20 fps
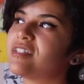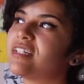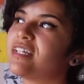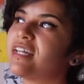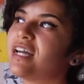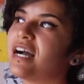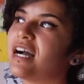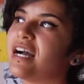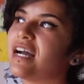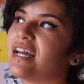
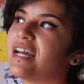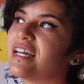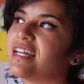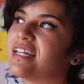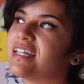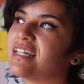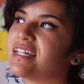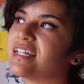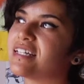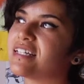City
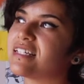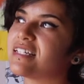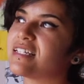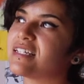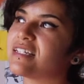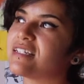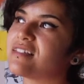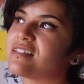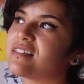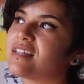High
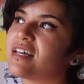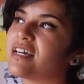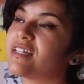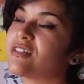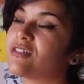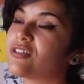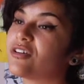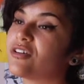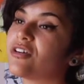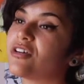is
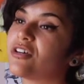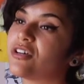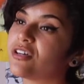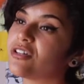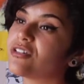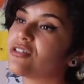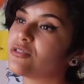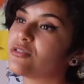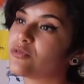it's a good